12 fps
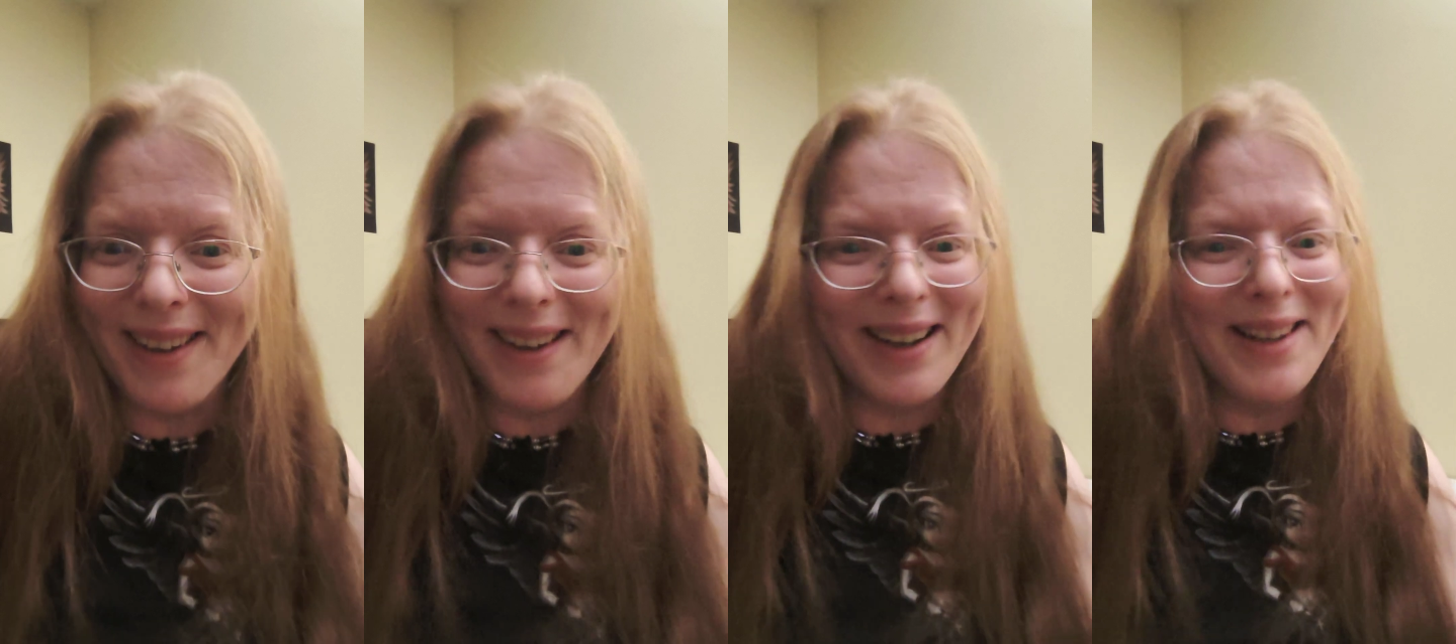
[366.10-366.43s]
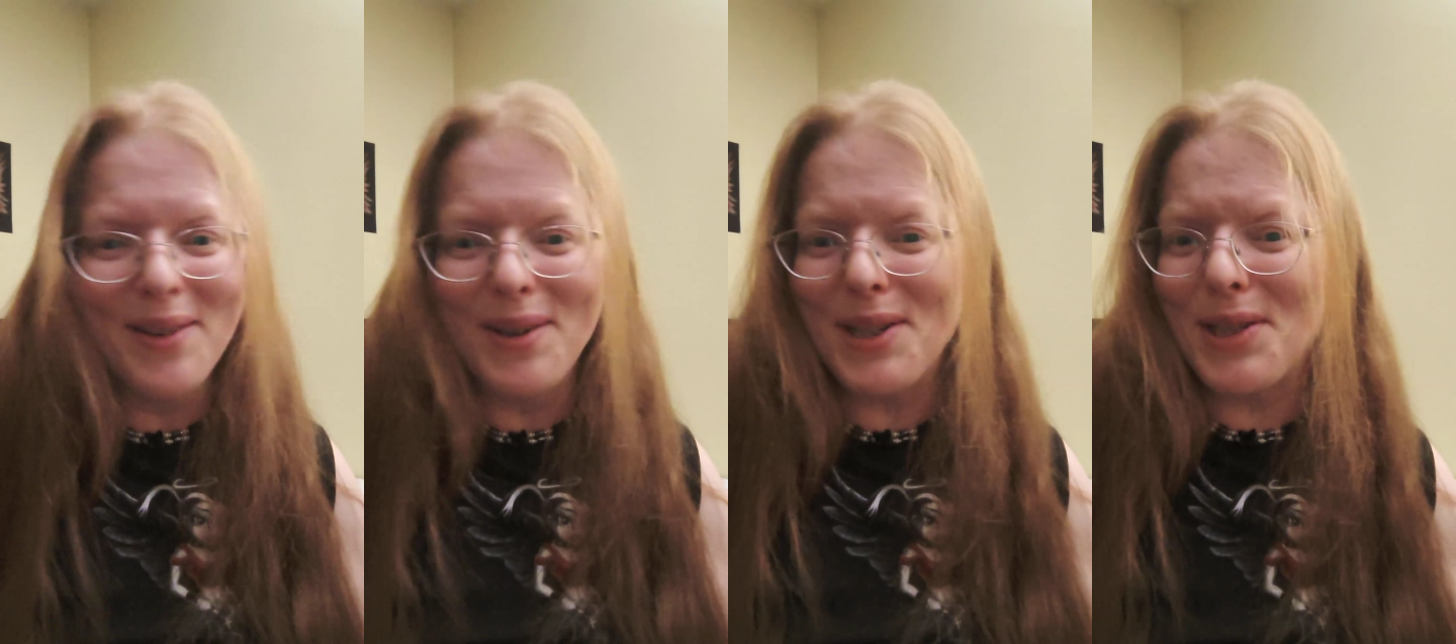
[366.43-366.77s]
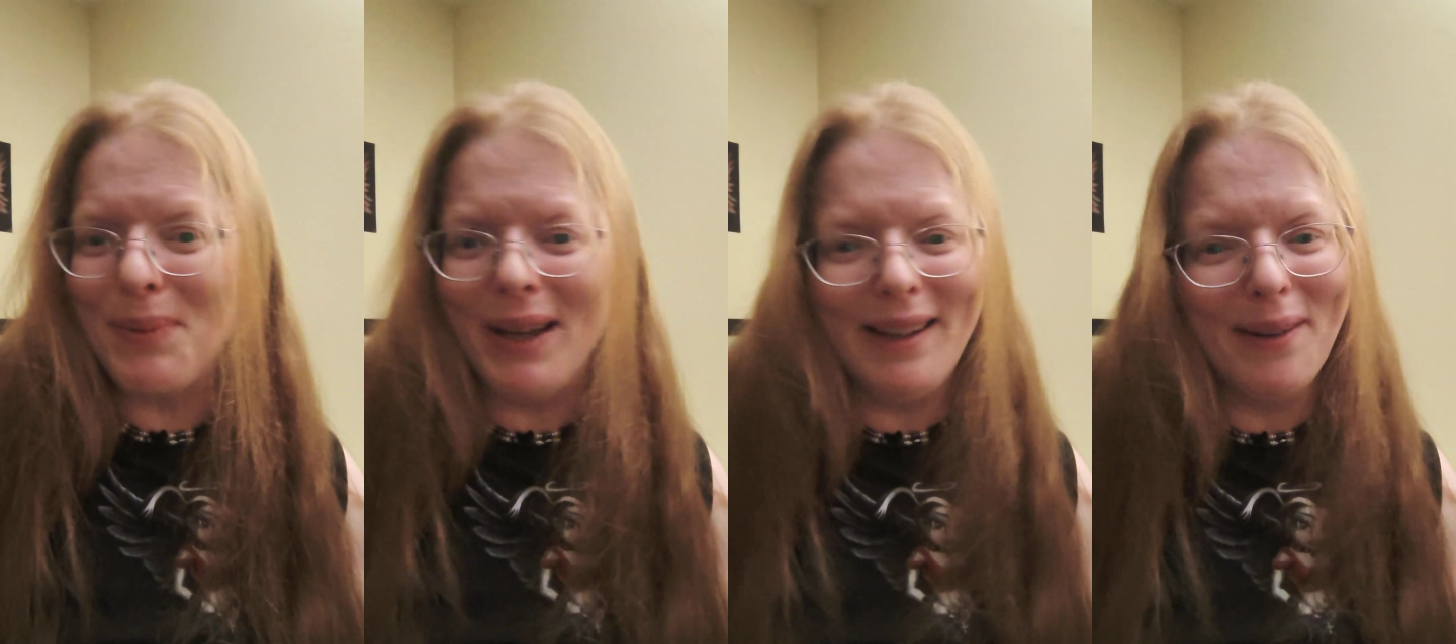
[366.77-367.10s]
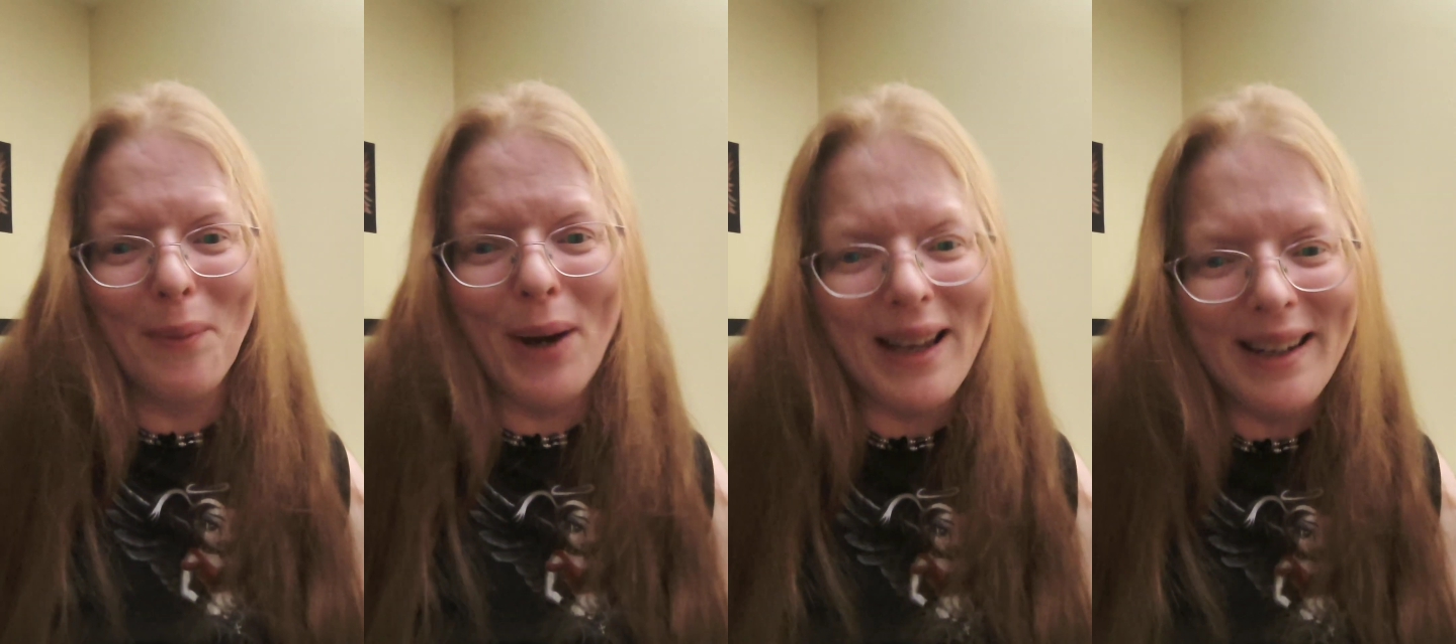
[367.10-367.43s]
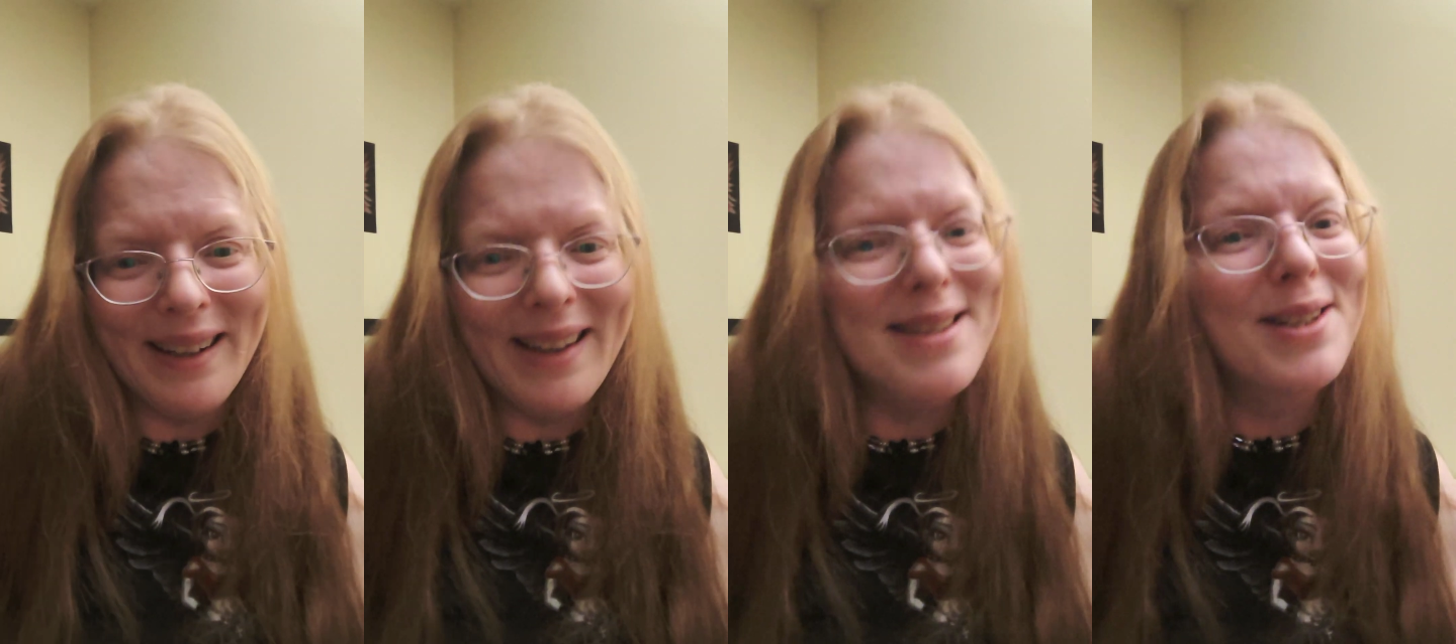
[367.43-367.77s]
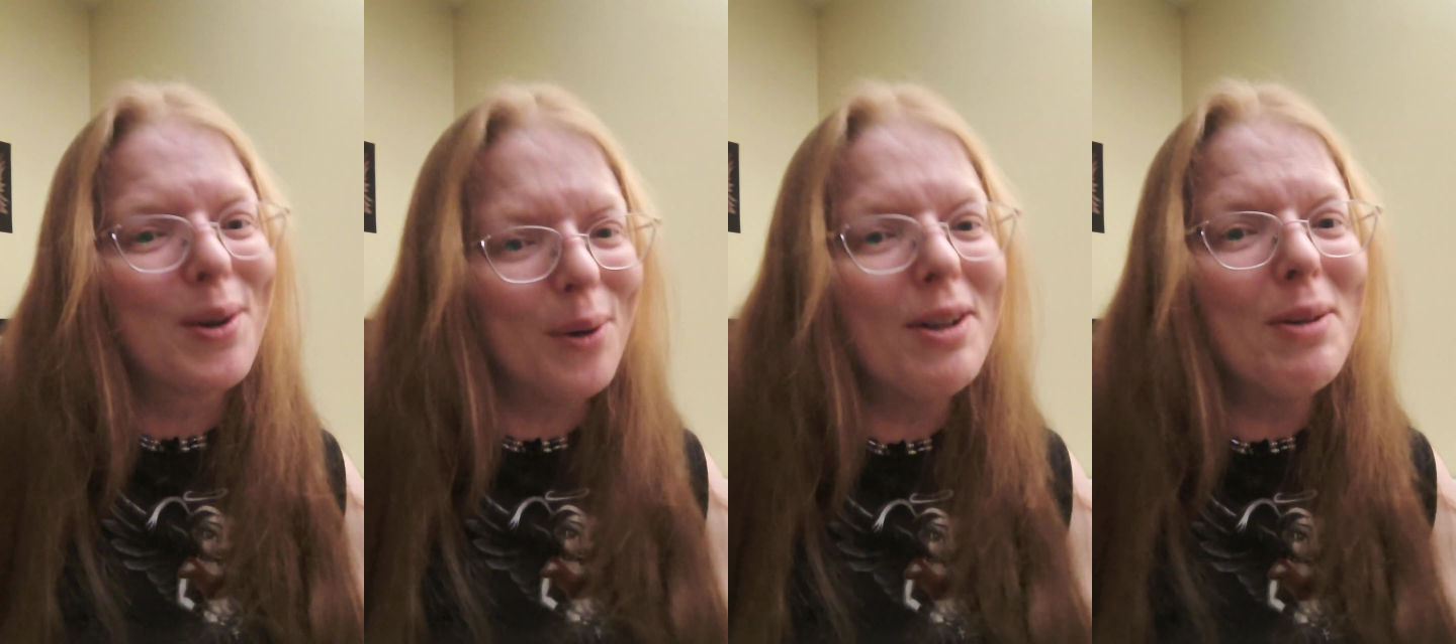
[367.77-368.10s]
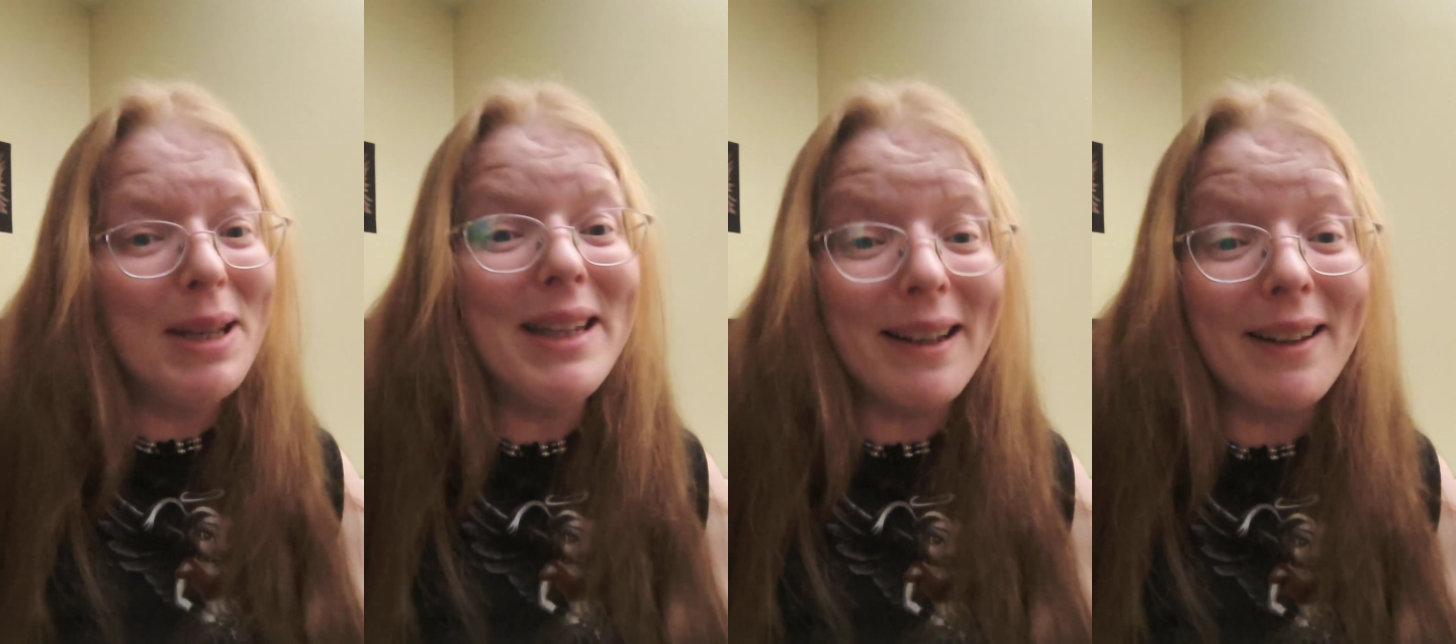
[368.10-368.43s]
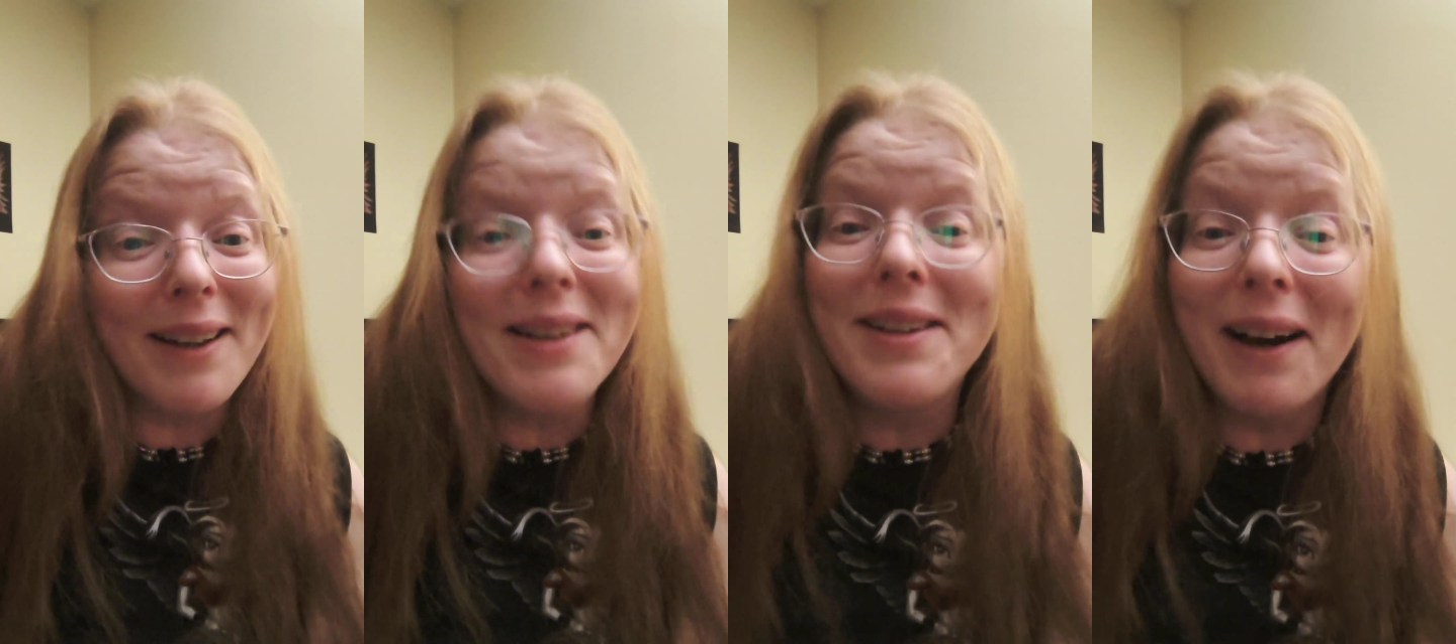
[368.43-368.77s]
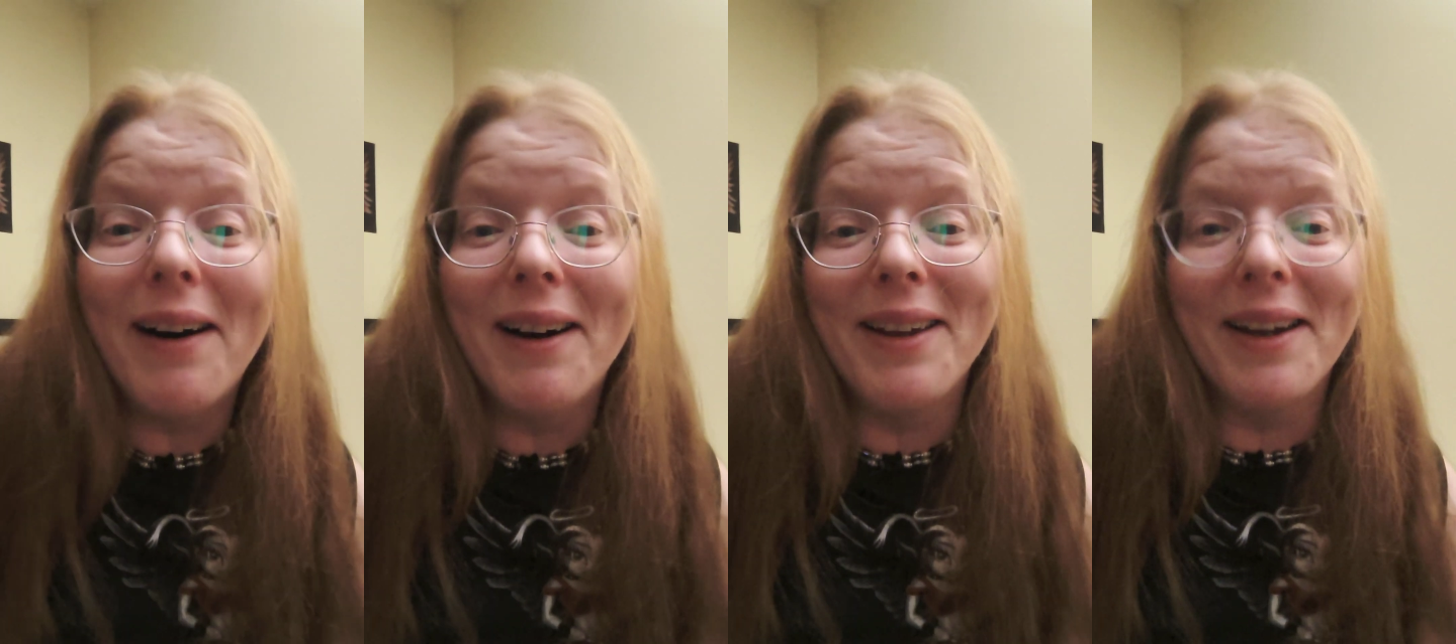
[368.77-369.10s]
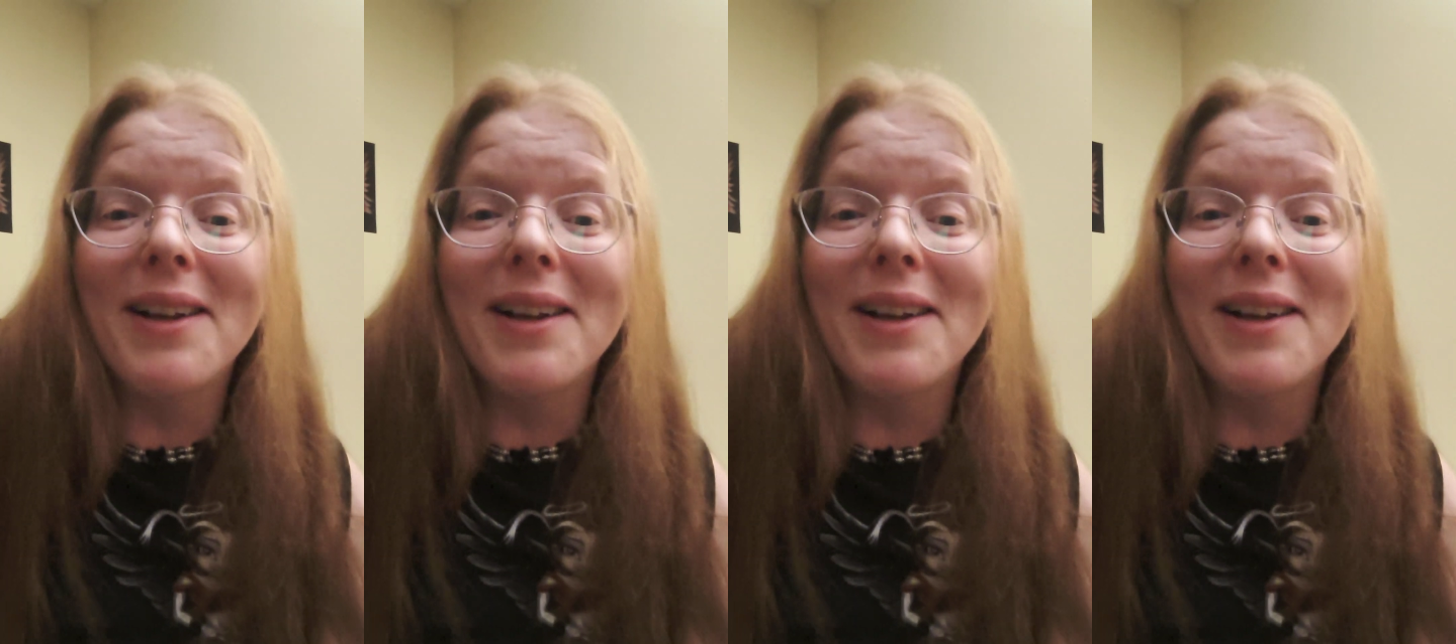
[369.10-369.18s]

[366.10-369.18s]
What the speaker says: I don't expect a win. It's going to be till I die,